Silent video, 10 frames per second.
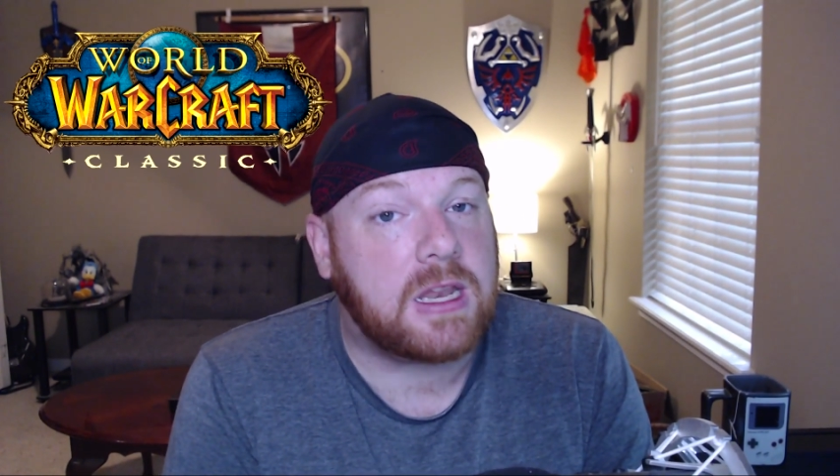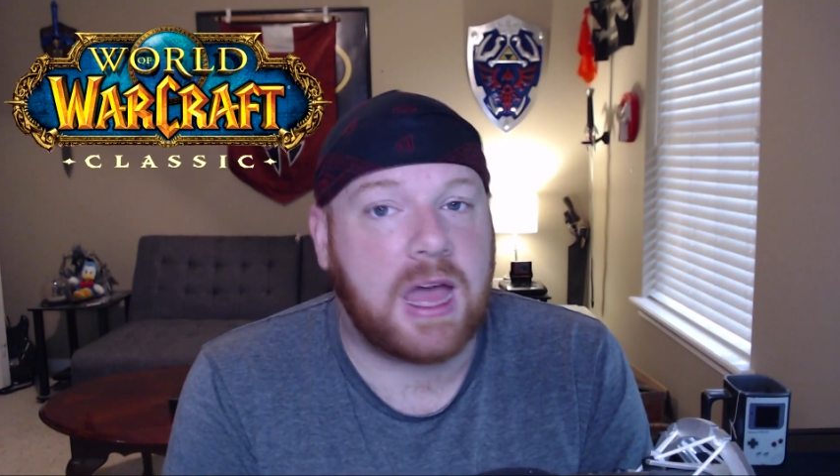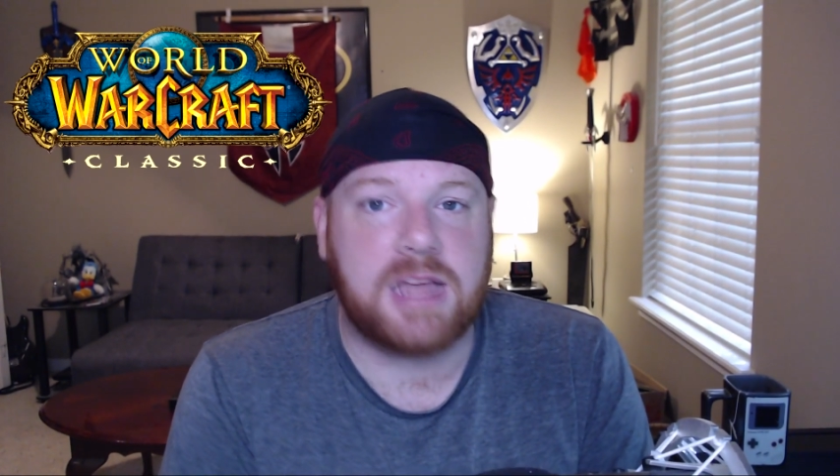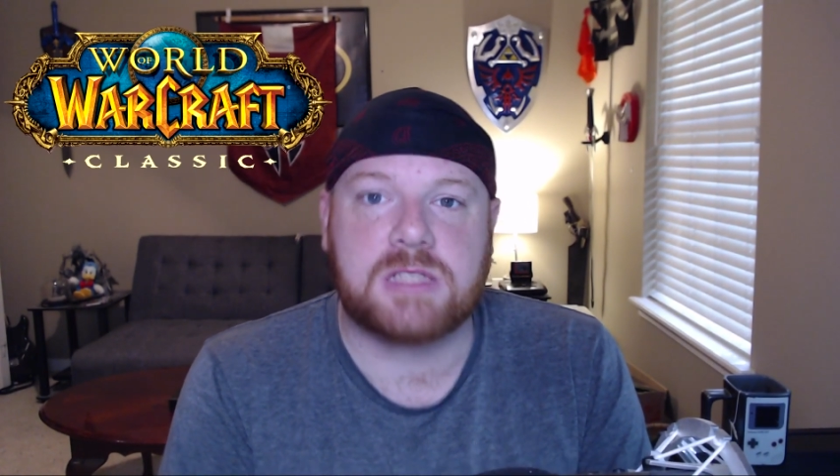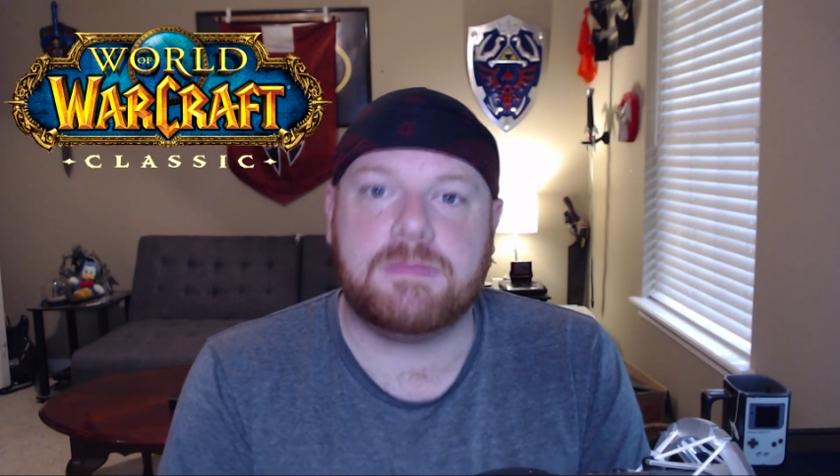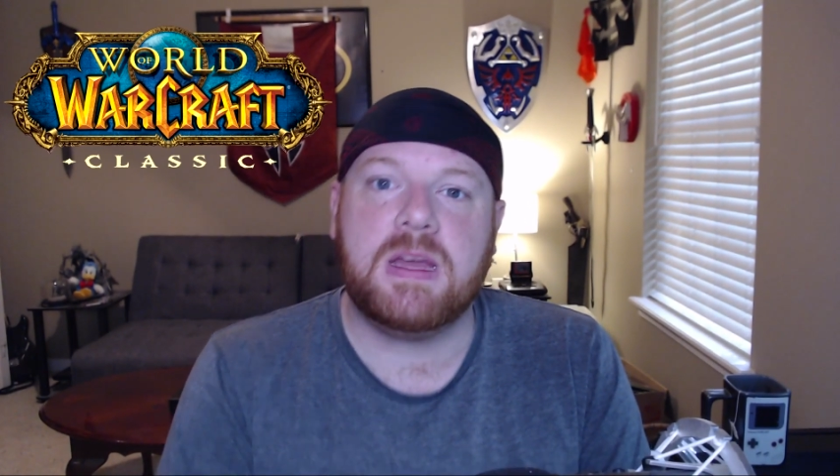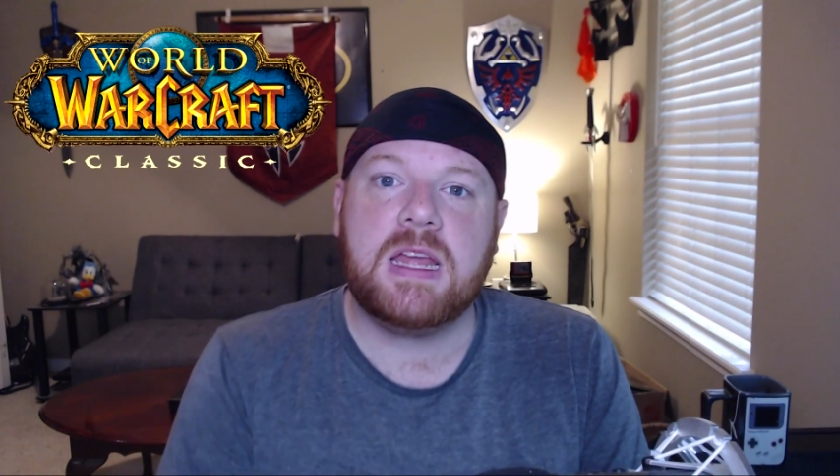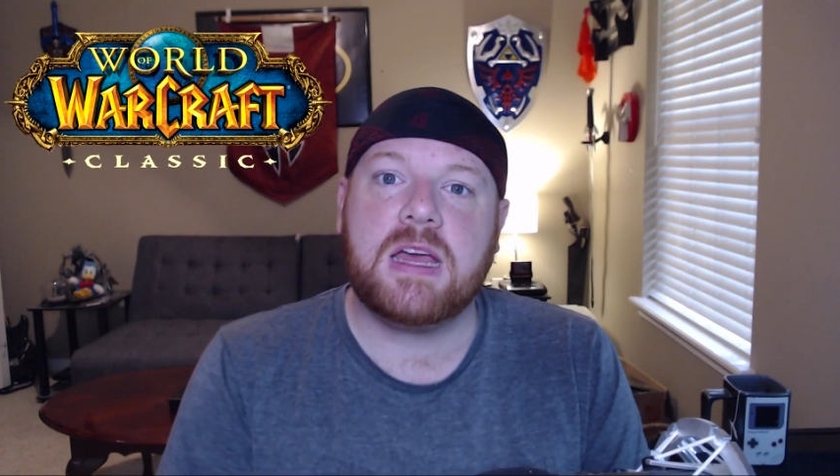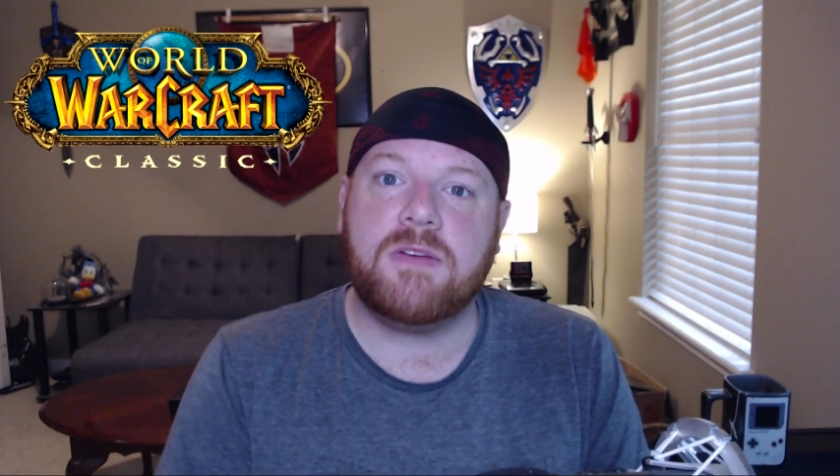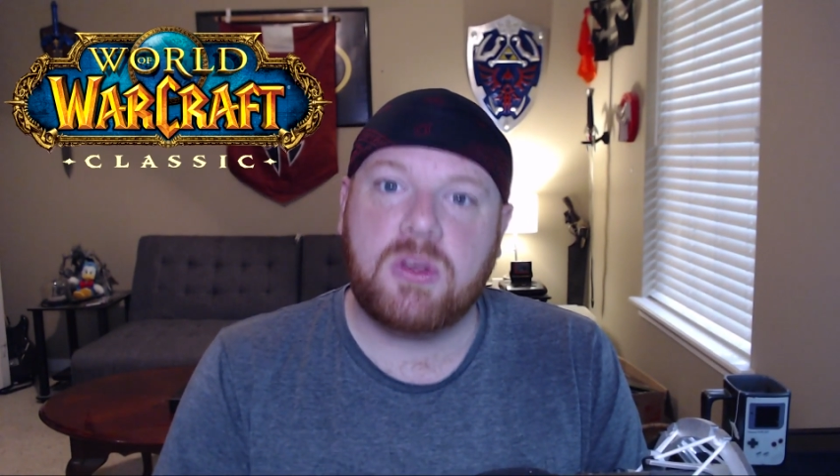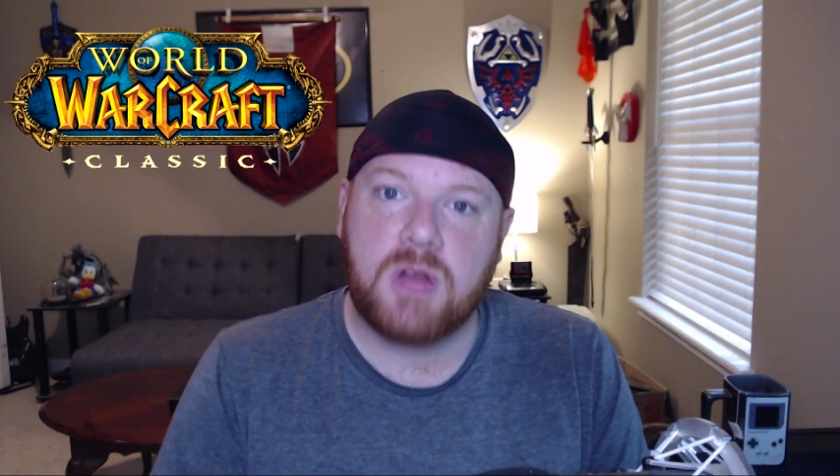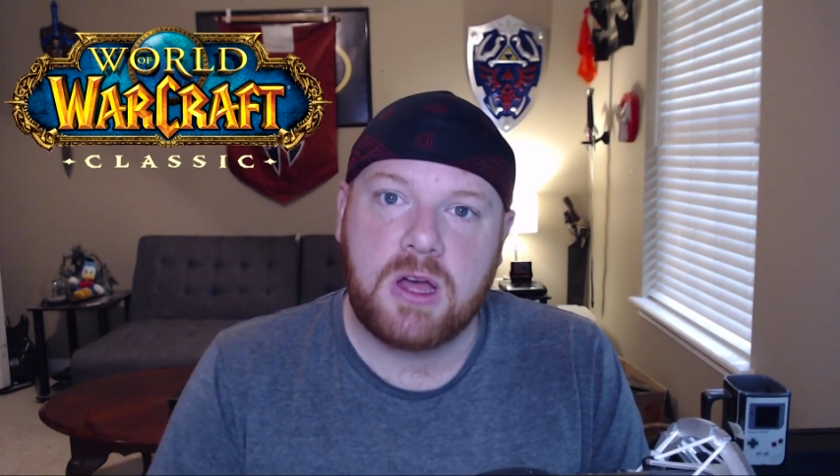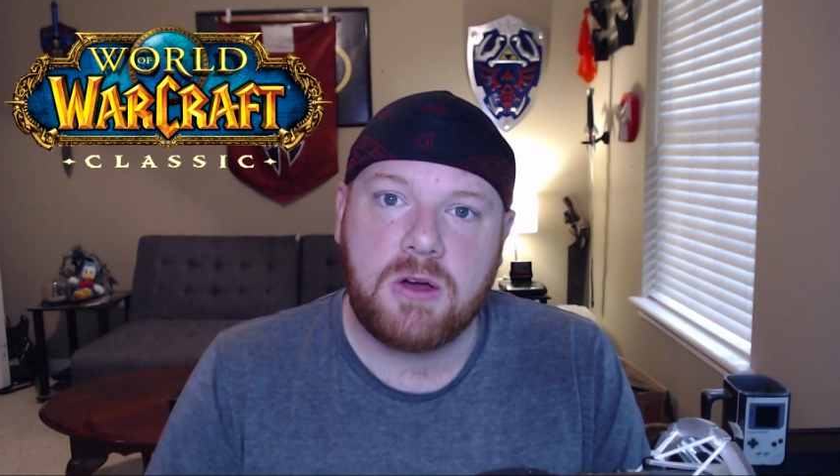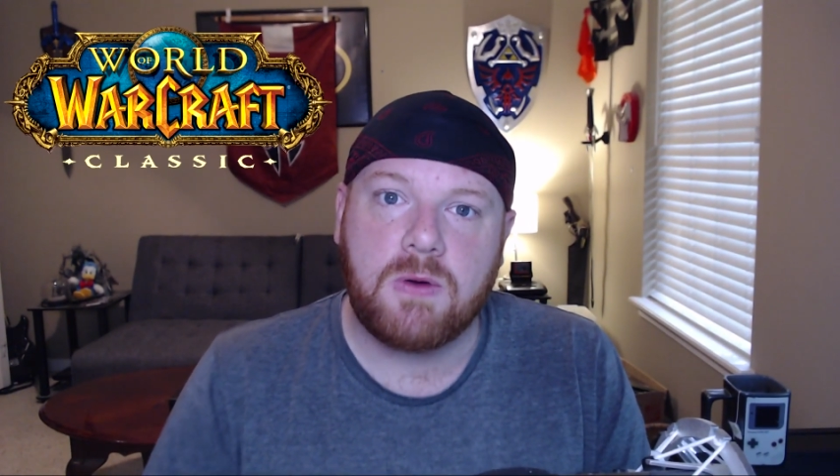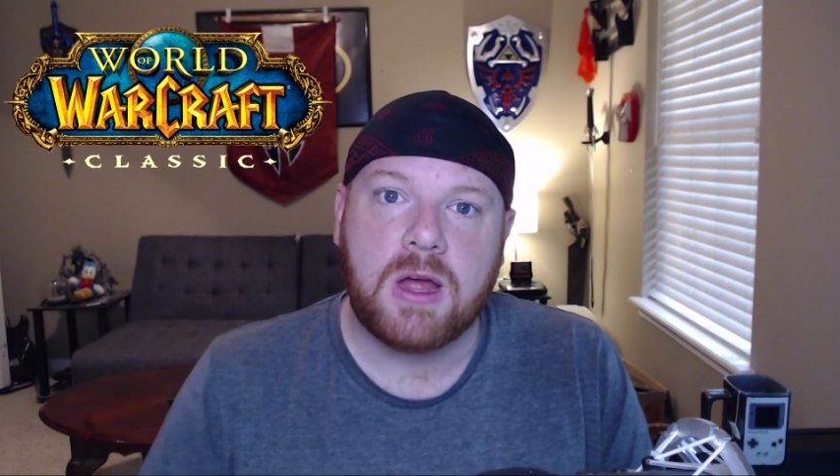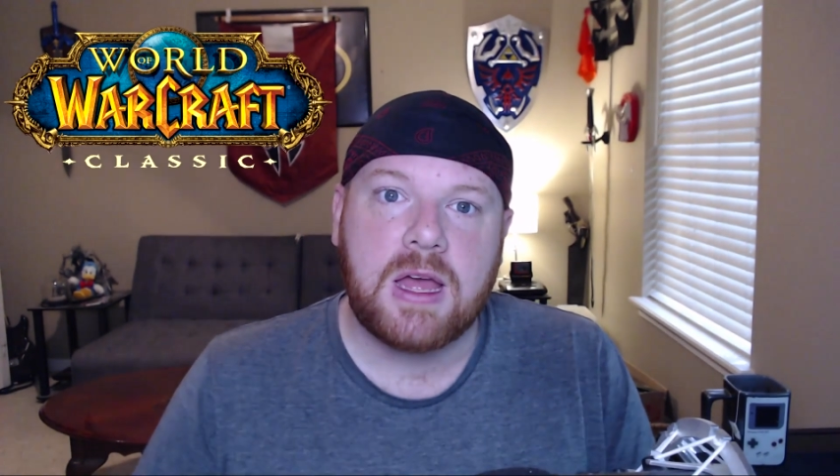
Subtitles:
As many of you know,